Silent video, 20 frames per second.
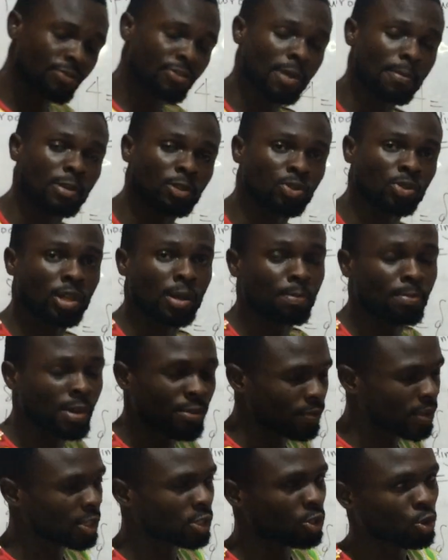the difference between
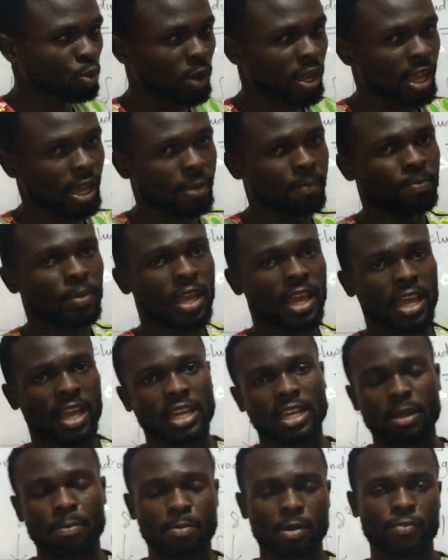perfect square
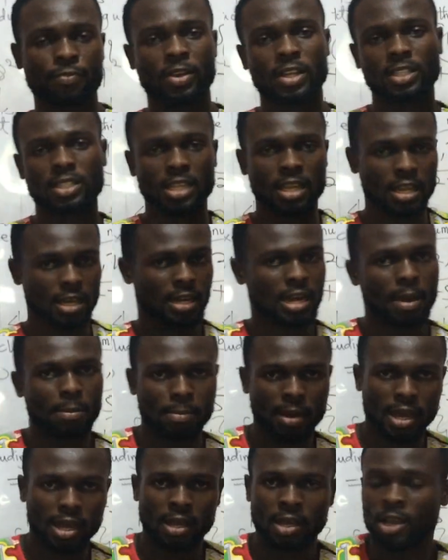and perfect
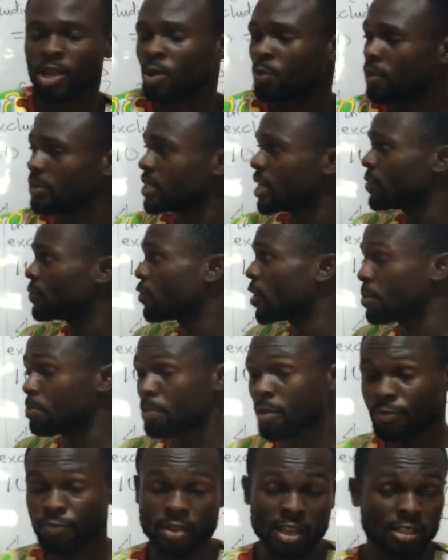number. We said for a
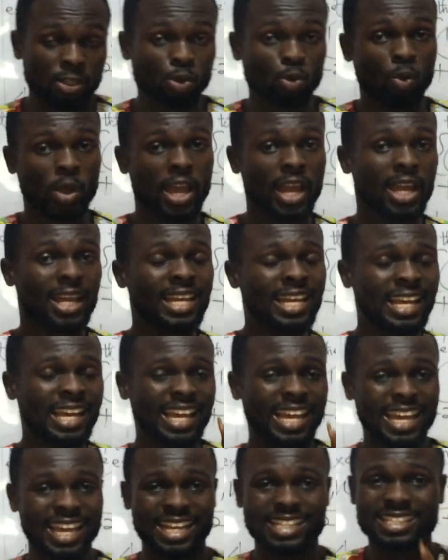perfect square,
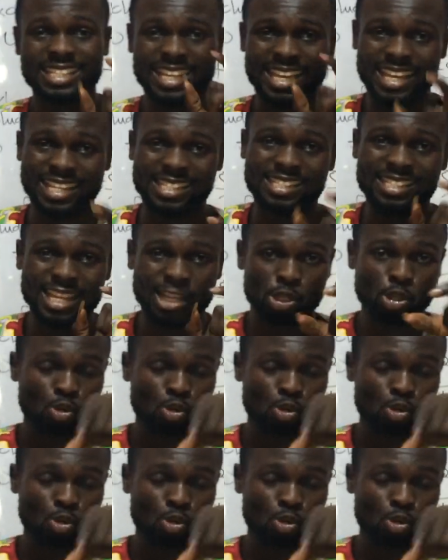it is the